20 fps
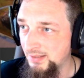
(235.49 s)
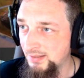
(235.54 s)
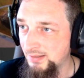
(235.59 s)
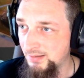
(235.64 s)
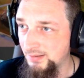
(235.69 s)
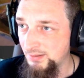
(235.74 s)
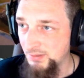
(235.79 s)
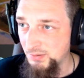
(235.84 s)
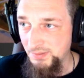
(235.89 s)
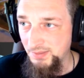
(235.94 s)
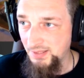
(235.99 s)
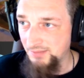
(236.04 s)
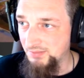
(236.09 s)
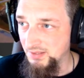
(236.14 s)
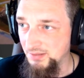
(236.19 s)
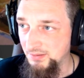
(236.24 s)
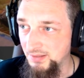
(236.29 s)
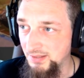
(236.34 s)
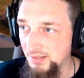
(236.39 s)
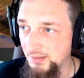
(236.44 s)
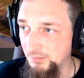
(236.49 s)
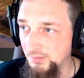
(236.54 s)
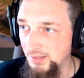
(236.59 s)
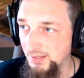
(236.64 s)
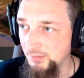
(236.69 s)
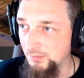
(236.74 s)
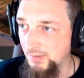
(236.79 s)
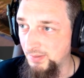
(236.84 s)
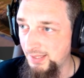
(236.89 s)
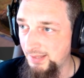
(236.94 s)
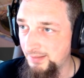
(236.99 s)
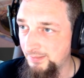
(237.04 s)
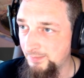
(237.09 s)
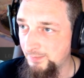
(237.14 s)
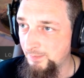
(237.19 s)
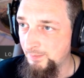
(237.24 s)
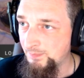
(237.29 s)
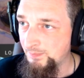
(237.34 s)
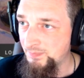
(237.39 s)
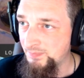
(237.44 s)
You don't have to click it right away
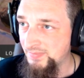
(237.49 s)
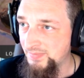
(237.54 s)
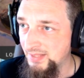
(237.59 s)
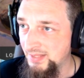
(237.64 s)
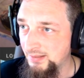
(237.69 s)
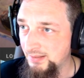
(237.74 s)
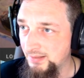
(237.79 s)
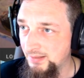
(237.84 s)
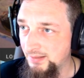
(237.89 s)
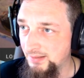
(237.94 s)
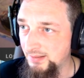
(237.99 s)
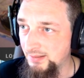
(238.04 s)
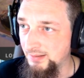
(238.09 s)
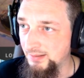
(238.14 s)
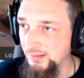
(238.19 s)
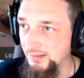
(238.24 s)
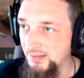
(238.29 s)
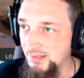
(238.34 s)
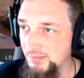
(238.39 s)
as